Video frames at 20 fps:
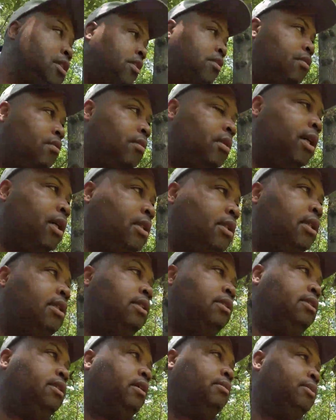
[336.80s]
Just a
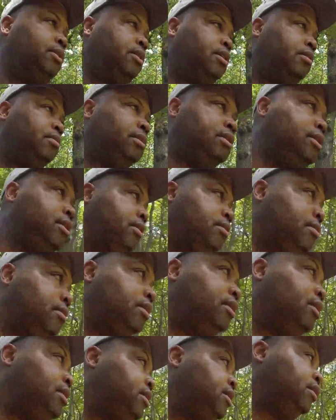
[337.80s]
reminder, anytime you come into
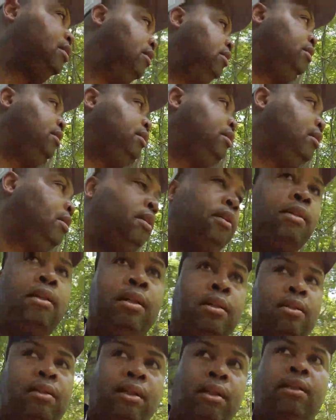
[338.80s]
the woods
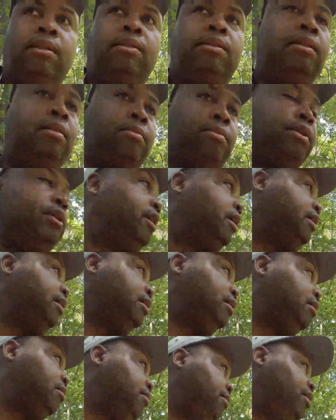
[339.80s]
and you're going to be
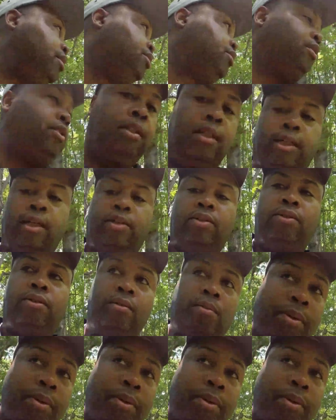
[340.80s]
out here, make sure you got